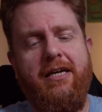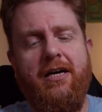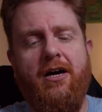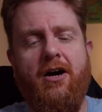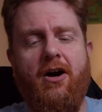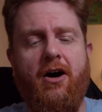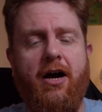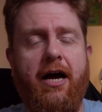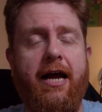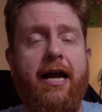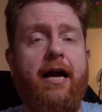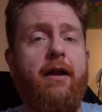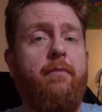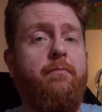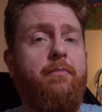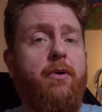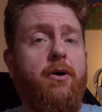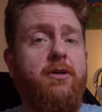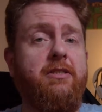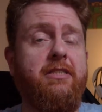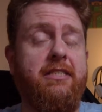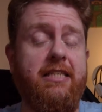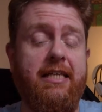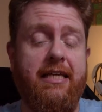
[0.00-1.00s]
I
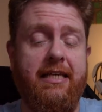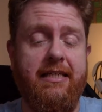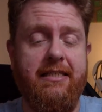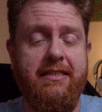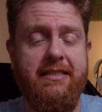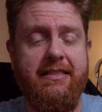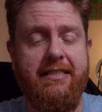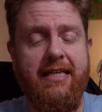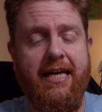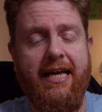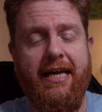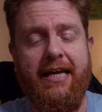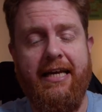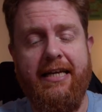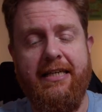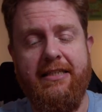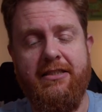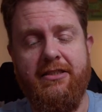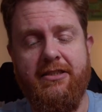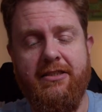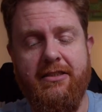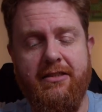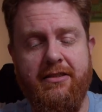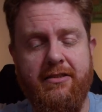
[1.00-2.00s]
unbox things
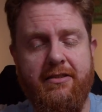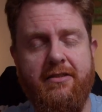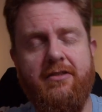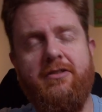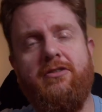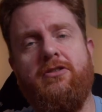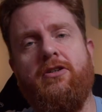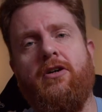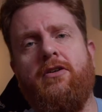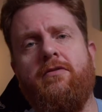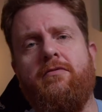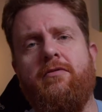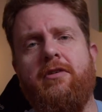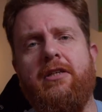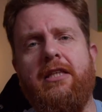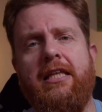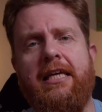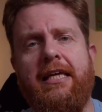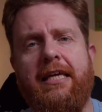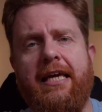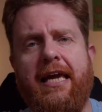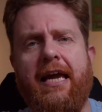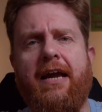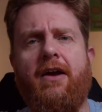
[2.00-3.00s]
and don't
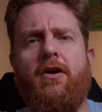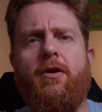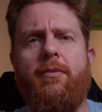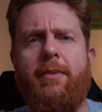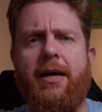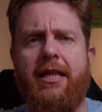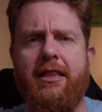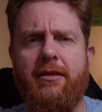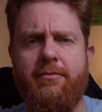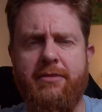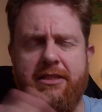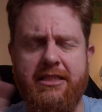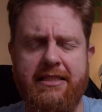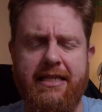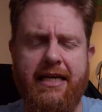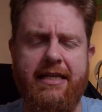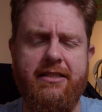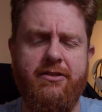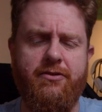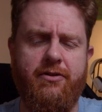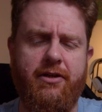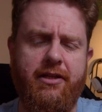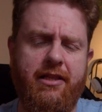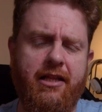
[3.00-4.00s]
really care about the
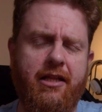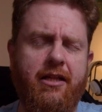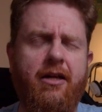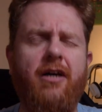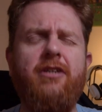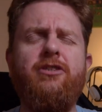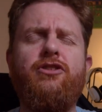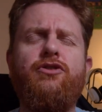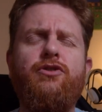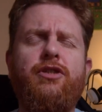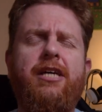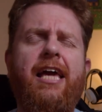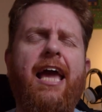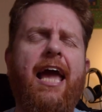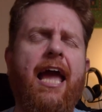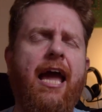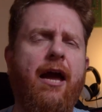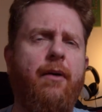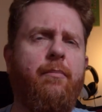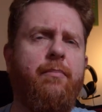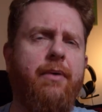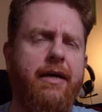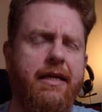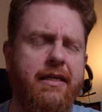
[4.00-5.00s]
mistakes or anything. I do
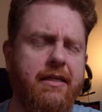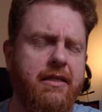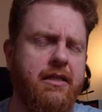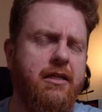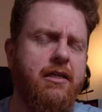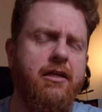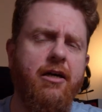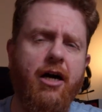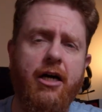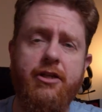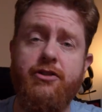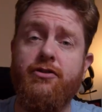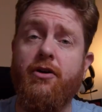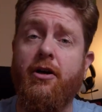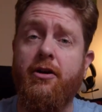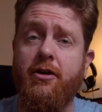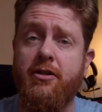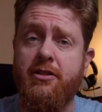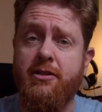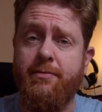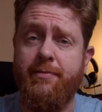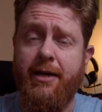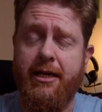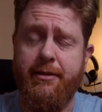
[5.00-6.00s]
care, but I try
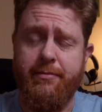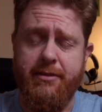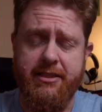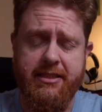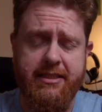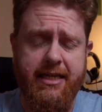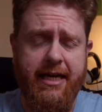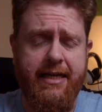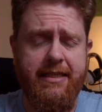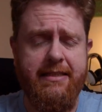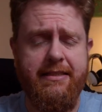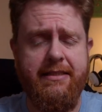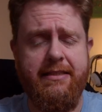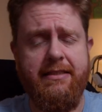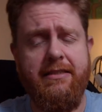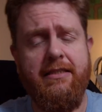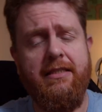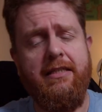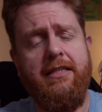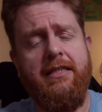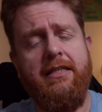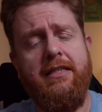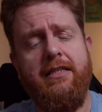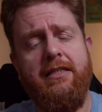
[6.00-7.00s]
not to make mistakes.
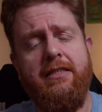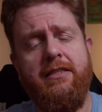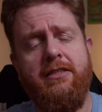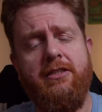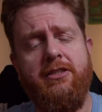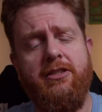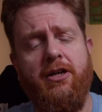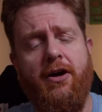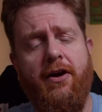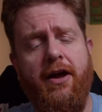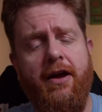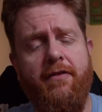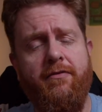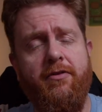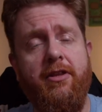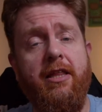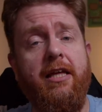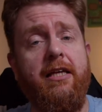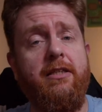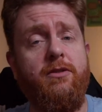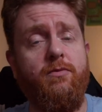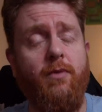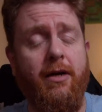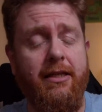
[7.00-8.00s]
So
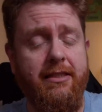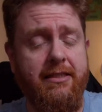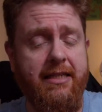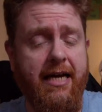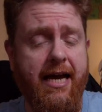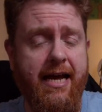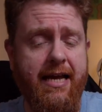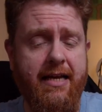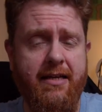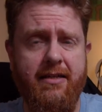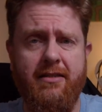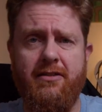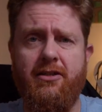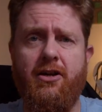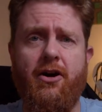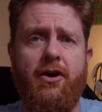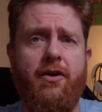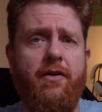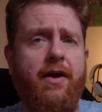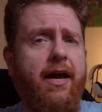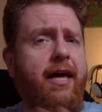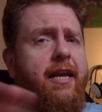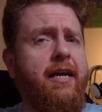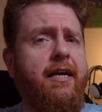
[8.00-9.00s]
everything is one take, no
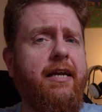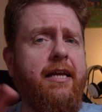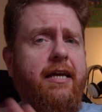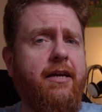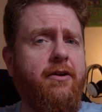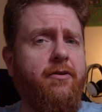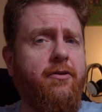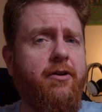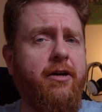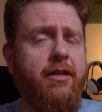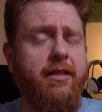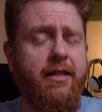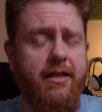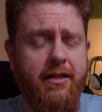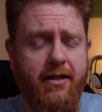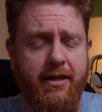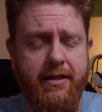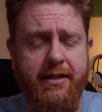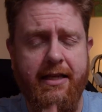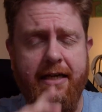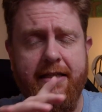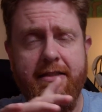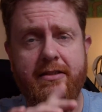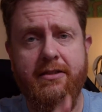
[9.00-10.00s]
editing or anything
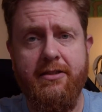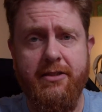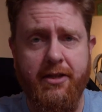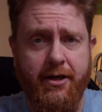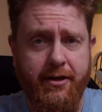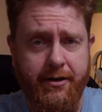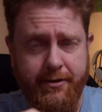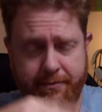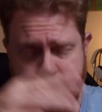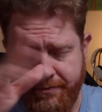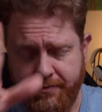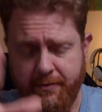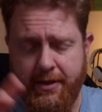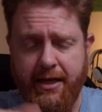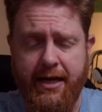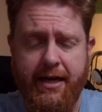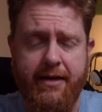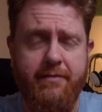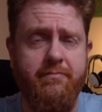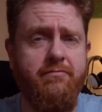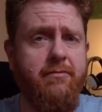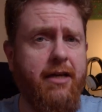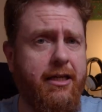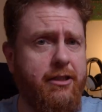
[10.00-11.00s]
like that. So
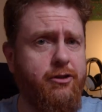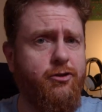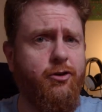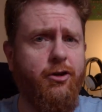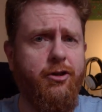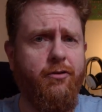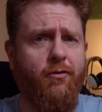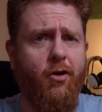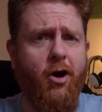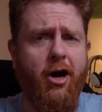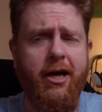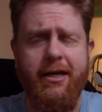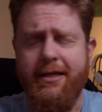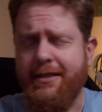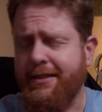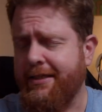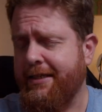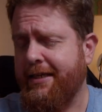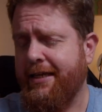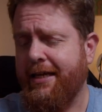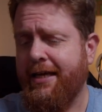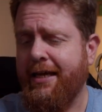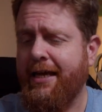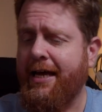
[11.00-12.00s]
yeah, enjoy the ride.
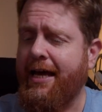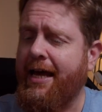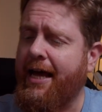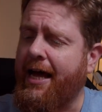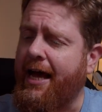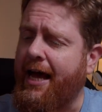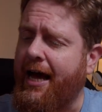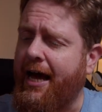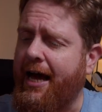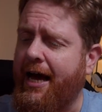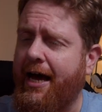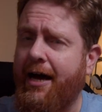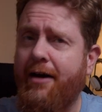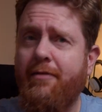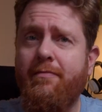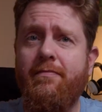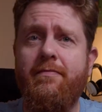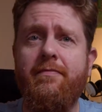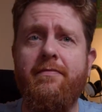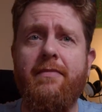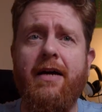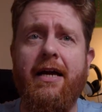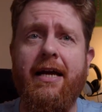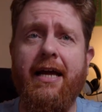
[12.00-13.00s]

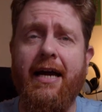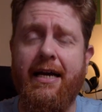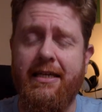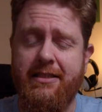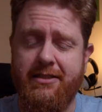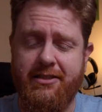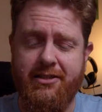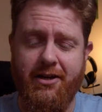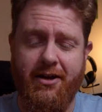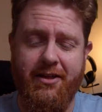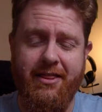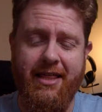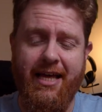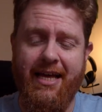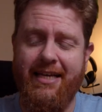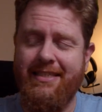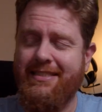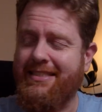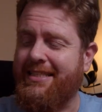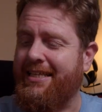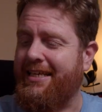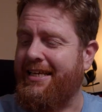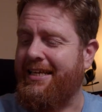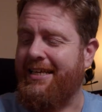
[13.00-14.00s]
Okay, so
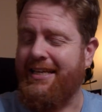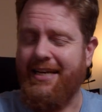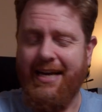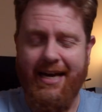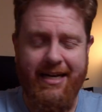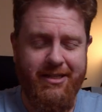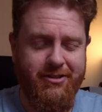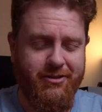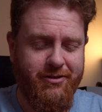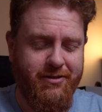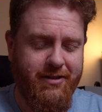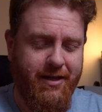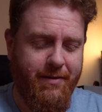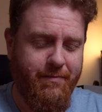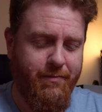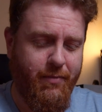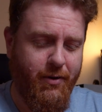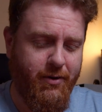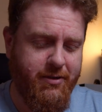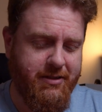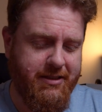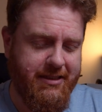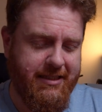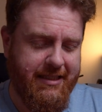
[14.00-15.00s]
there's the actual
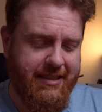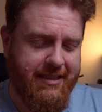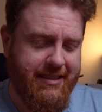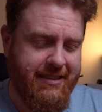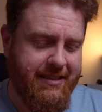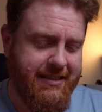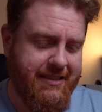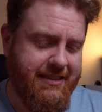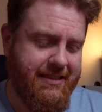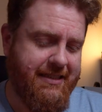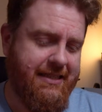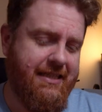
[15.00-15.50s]
unboxing,